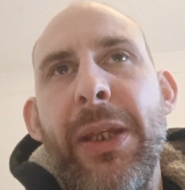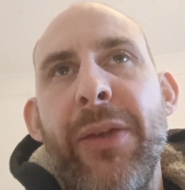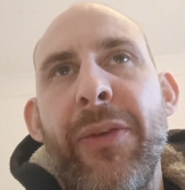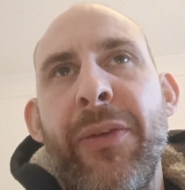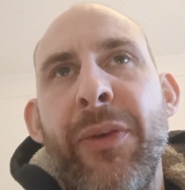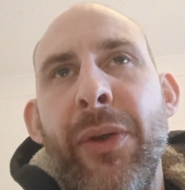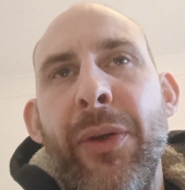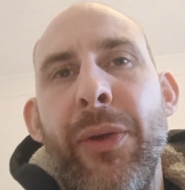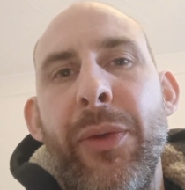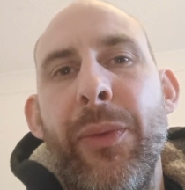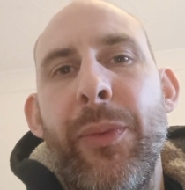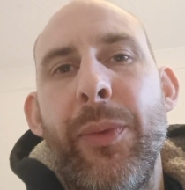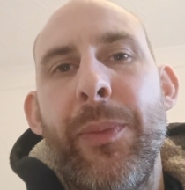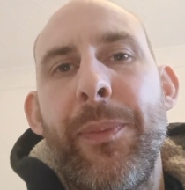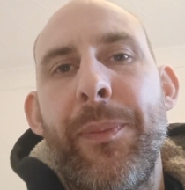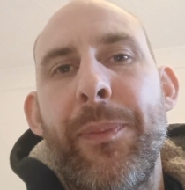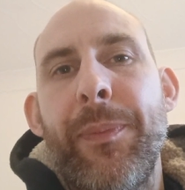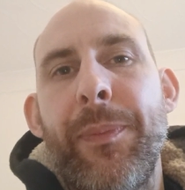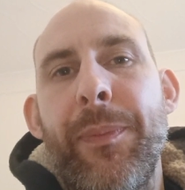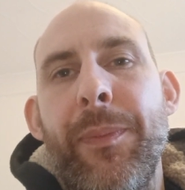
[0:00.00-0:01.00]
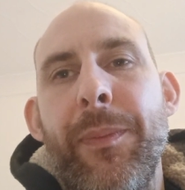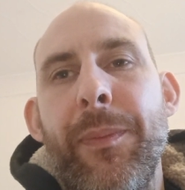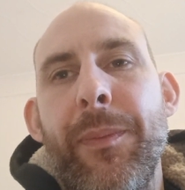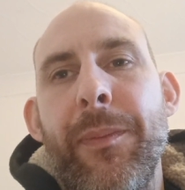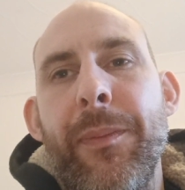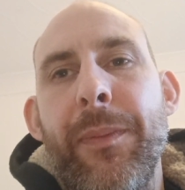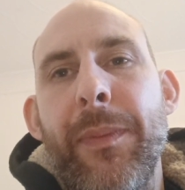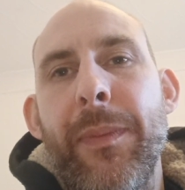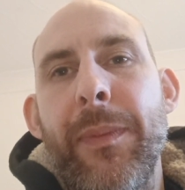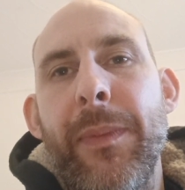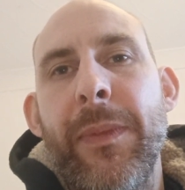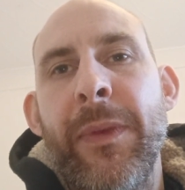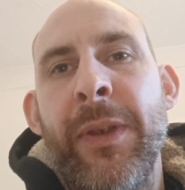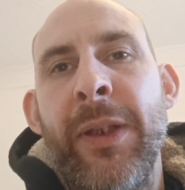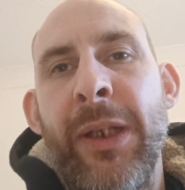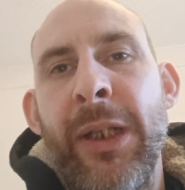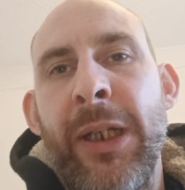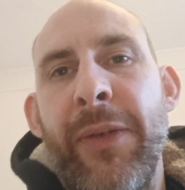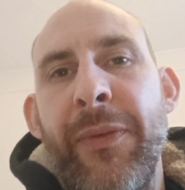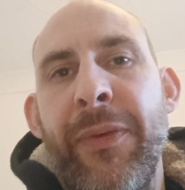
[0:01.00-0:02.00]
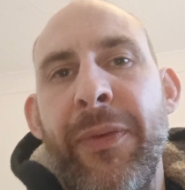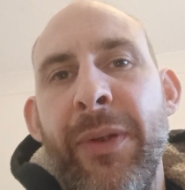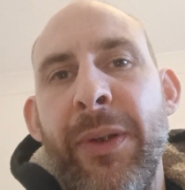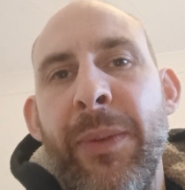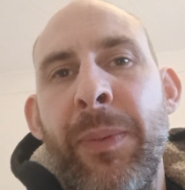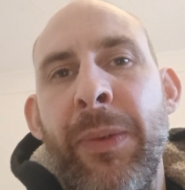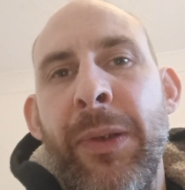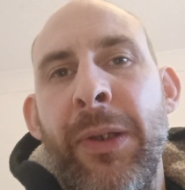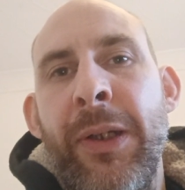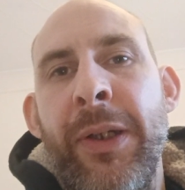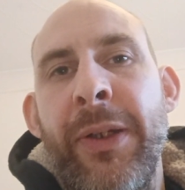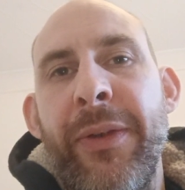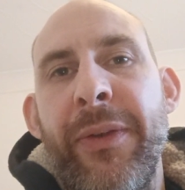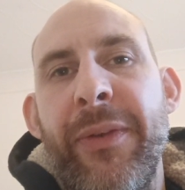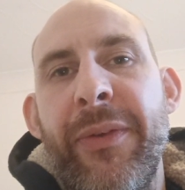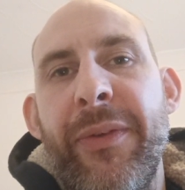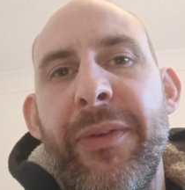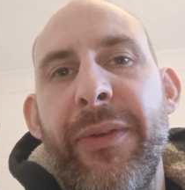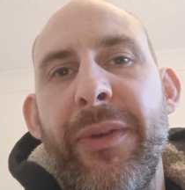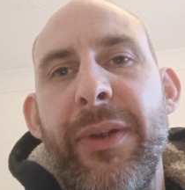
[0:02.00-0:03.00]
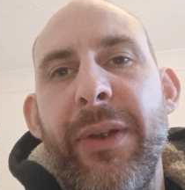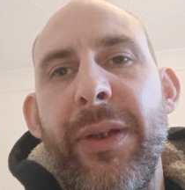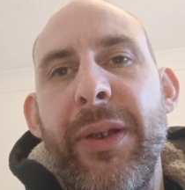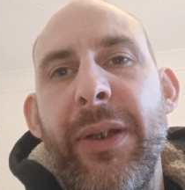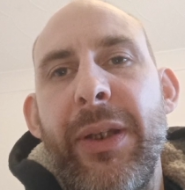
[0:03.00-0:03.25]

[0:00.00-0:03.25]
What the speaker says: So the live to the appliance,